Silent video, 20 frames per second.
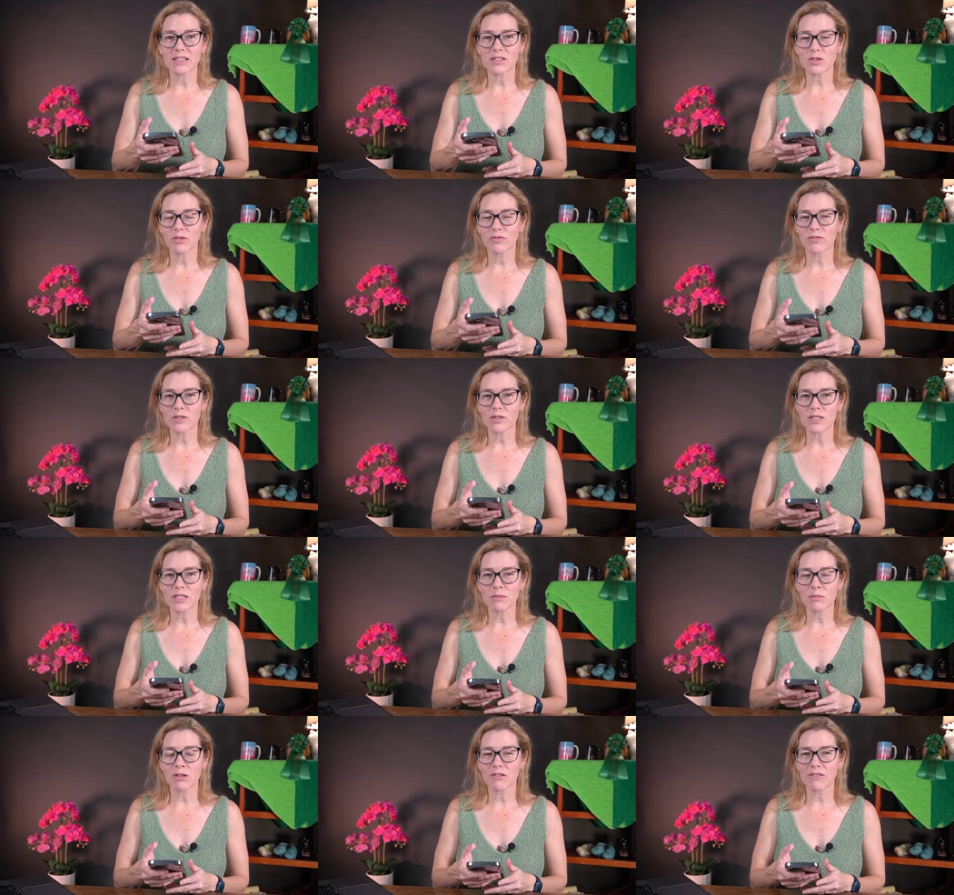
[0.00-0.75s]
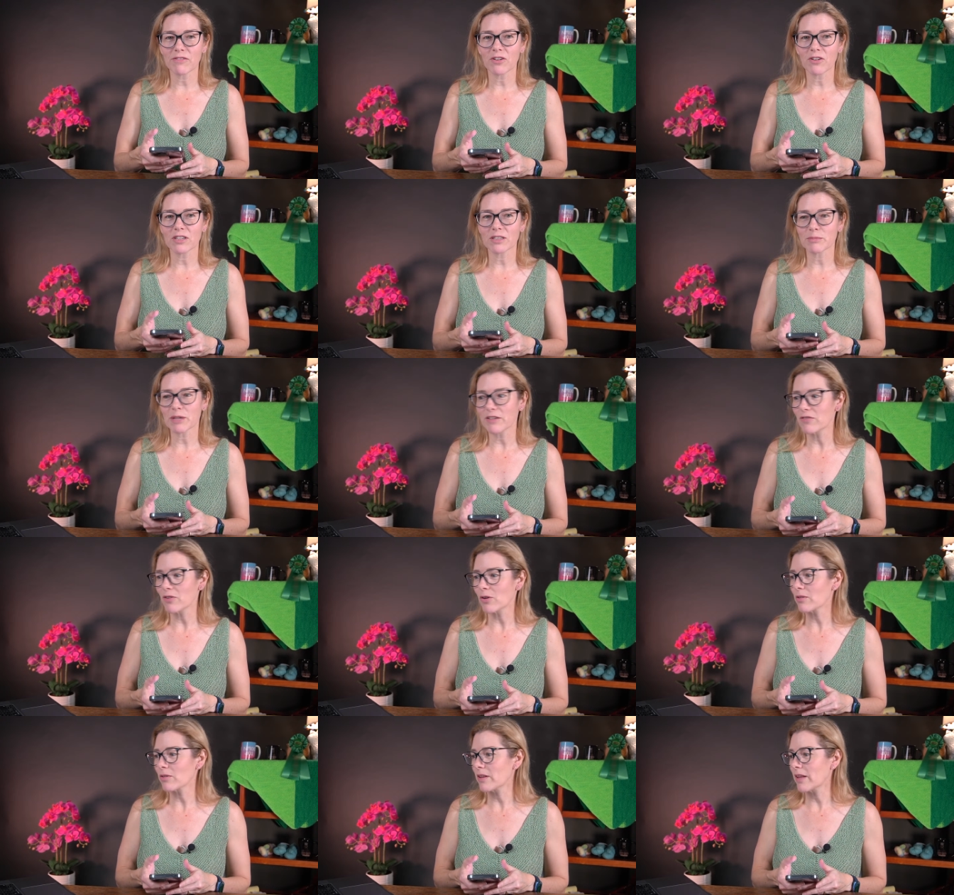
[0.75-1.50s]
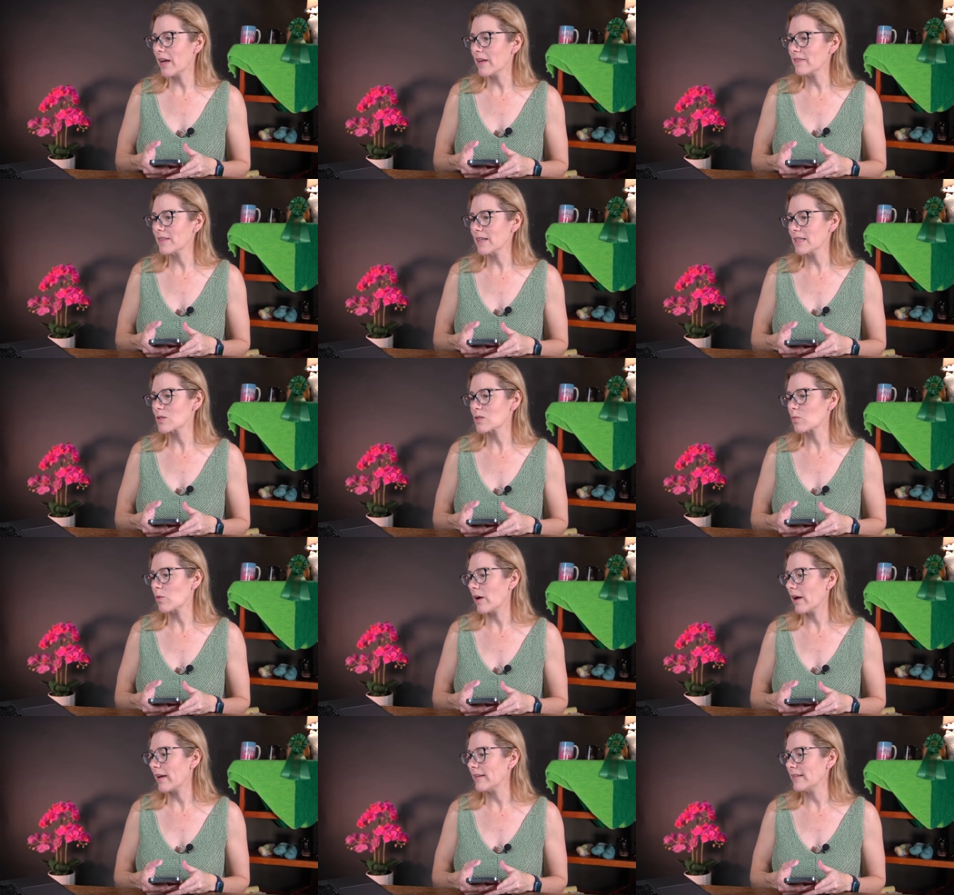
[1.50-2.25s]
So if you see me referring to my phone a lot, that's
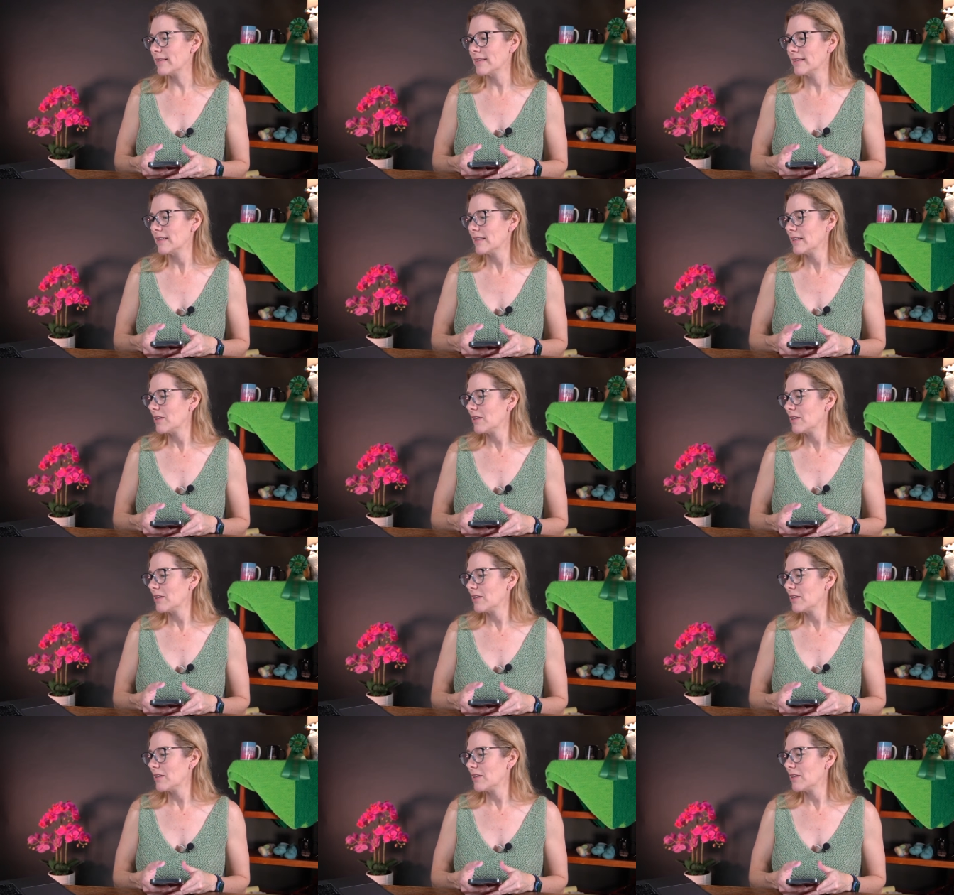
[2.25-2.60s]
why,